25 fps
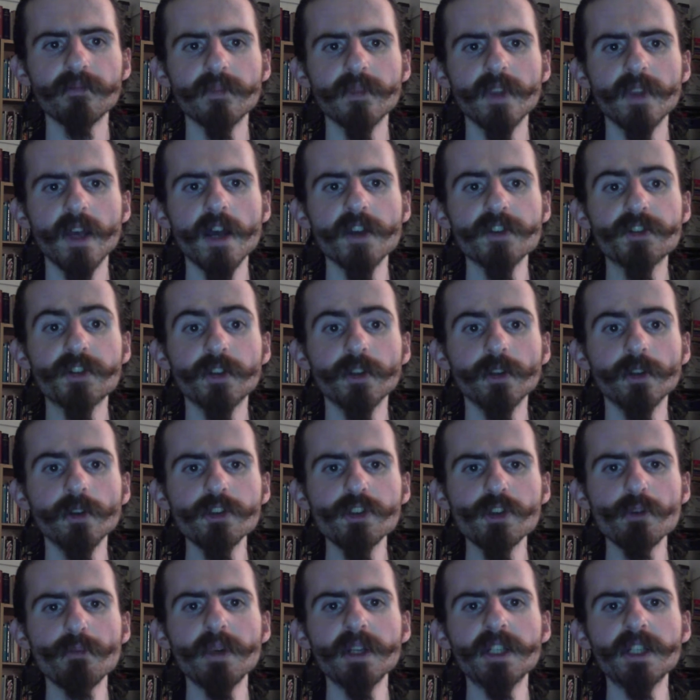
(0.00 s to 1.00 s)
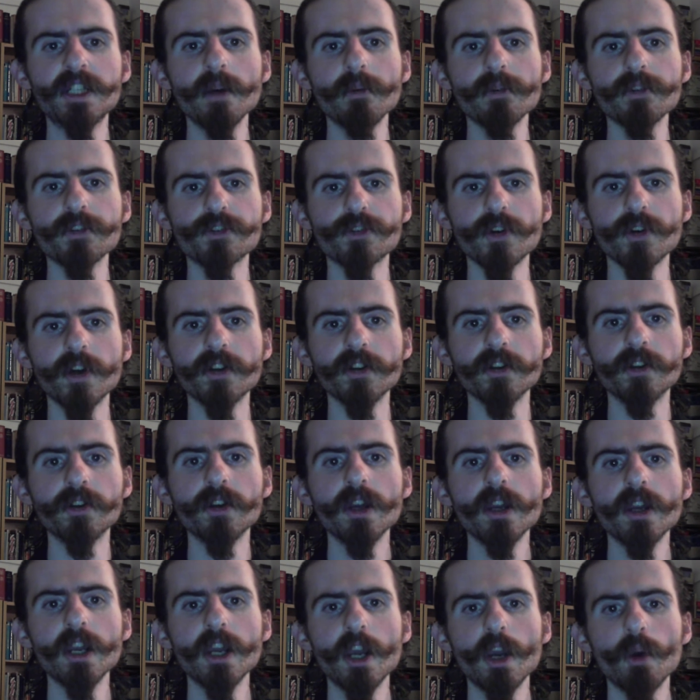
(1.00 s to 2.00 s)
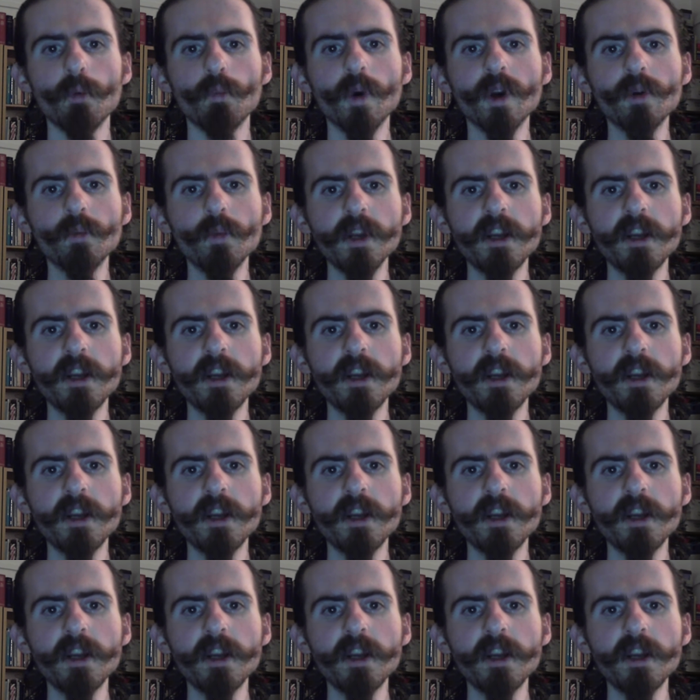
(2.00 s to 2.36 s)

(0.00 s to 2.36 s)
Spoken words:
as can also be demonstrated when